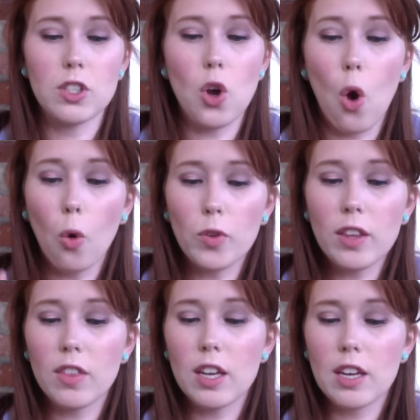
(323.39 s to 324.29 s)
The
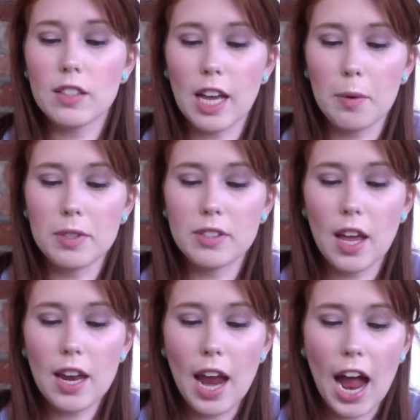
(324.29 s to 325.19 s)
only thing is, I would
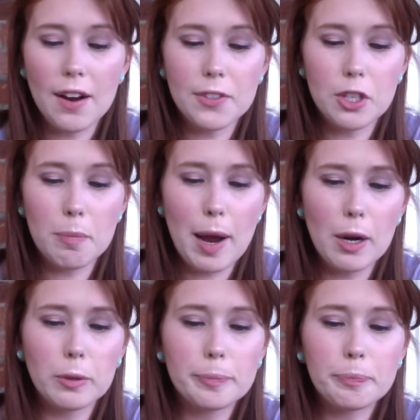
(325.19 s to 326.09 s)
say after
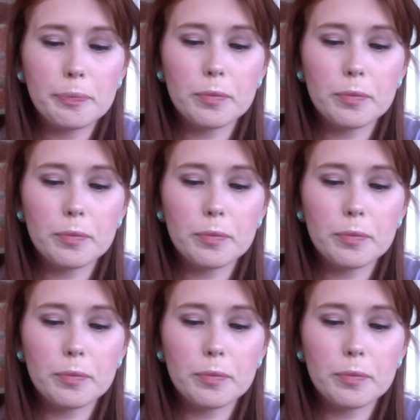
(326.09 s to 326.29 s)
about